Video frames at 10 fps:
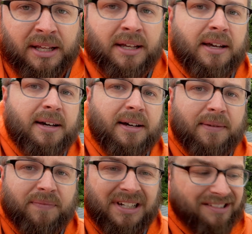
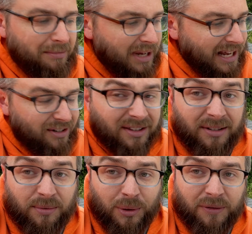It doesn't match
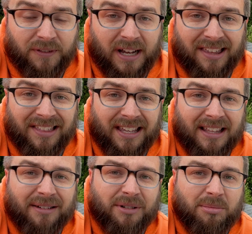this roof. I think
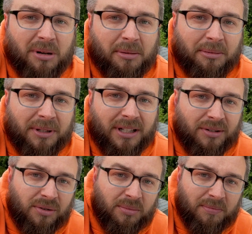that was probably
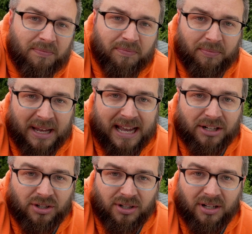to
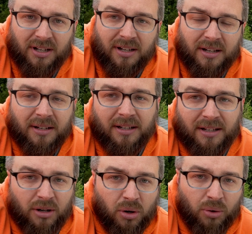patch a
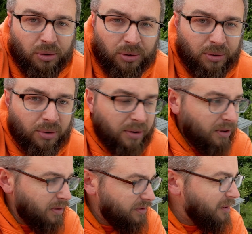hole
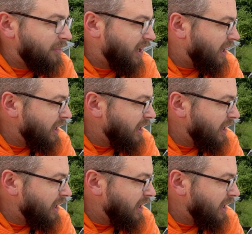or something.